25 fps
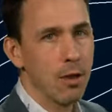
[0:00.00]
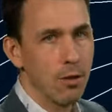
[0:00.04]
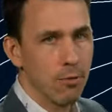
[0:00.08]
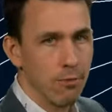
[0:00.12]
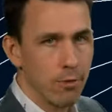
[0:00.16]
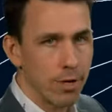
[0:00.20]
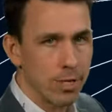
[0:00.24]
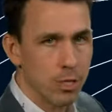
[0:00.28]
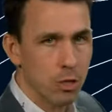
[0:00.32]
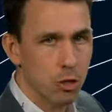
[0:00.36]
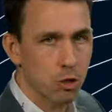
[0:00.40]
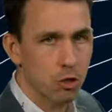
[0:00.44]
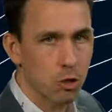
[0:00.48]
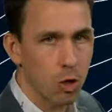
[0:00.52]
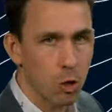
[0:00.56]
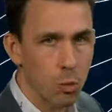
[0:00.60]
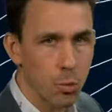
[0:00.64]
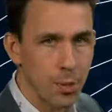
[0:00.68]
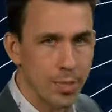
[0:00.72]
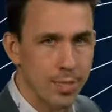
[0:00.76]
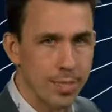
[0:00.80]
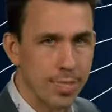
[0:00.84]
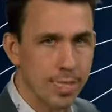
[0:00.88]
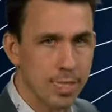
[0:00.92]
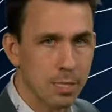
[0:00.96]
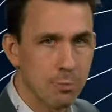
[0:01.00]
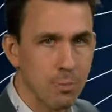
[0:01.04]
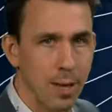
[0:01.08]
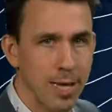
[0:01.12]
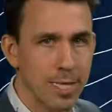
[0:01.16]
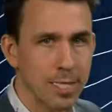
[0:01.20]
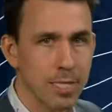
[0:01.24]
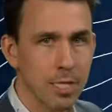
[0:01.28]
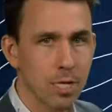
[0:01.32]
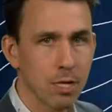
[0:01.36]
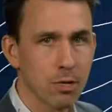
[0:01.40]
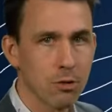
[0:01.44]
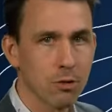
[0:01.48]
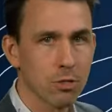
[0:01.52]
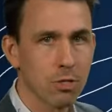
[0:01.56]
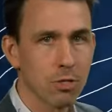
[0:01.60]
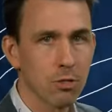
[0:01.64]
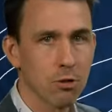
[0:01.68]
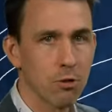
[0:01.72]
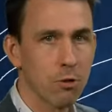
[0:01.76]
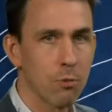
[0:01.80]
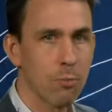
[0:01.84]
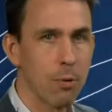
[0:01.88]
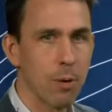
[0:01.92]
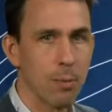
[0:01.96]
very strong winds expected across
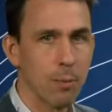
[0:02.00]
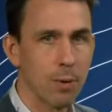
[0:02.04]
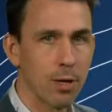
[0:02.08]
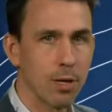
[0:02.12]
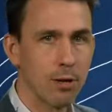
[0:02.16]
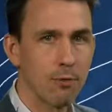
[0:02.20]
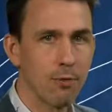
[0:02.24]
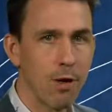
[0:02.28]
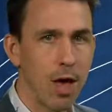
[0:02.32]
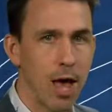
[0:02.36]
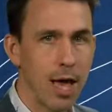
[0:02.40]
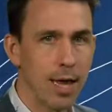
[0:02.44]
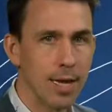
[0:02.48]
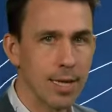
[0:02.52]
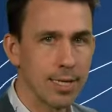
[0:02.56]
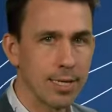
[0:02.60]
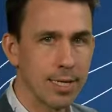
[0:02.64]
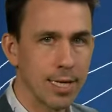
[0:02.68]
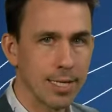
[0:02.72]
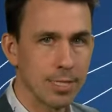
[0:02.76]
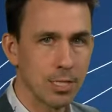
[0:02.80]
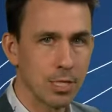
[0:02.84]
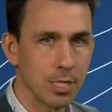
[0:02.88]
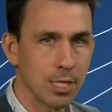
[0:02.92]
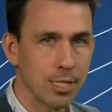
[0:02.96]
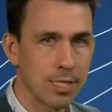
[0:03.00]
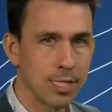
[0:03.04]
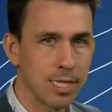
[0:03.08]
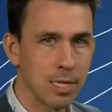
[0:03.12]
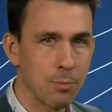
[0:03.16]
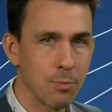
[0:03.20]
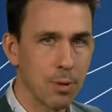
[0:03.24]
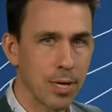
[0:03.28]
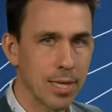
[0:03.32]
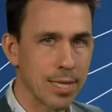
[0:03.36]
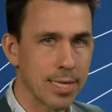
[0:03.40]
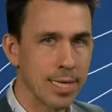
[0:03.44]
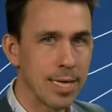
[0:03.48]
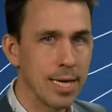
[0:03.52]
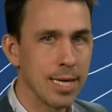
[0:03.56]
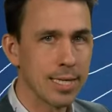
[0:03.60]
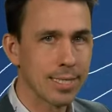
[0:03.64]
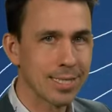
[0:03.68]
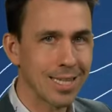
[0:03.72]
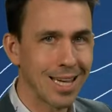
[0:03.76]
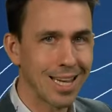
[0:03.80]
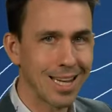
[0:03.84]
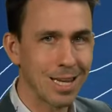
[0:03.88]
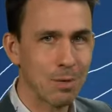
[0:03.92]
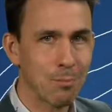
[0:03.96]
the Republic of Ireland, as you can see by the
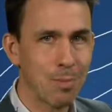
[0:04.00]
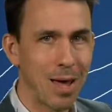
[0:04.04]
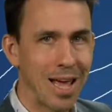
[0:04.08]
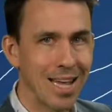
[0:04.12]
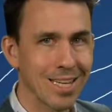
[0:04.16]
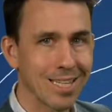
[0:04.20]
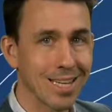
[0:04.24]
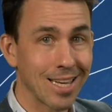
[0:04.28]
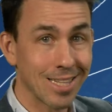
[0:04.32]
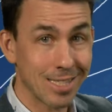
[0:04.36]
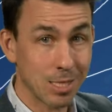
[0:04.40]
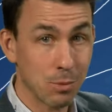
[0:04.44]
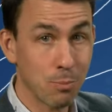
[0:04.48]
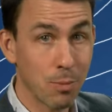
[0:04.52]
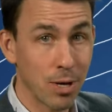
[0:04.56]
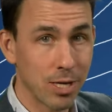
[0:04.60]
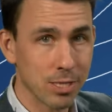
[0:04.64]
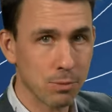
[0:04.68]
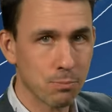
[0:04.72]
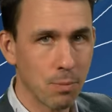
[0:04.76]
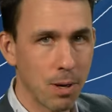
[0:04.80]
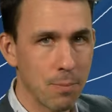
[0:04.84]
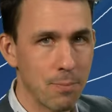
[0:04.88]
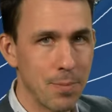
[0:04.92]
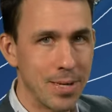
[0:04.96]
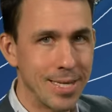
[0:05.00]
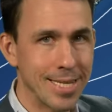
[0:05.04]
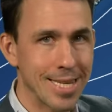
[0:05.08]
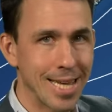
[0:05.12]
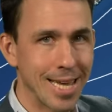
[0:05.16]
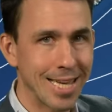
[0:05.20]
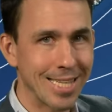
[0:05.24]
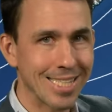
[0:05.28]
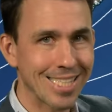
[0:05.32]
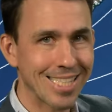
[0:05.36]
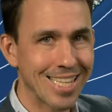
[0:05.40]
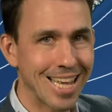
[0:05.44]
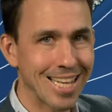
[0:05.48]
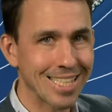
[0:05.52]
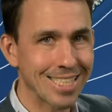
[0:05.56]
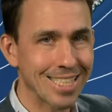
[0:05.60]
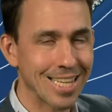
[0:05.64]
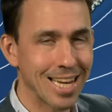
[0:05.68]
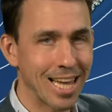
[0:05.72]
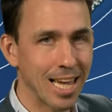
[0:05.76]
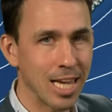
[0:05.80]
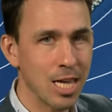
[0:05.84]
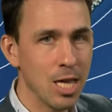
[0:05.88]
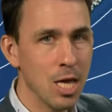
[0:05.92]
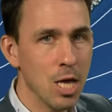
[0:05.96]
tightly packed isobars by midday
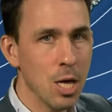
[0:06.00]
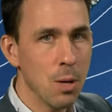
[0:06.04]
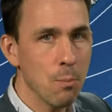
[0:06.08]
Saturday.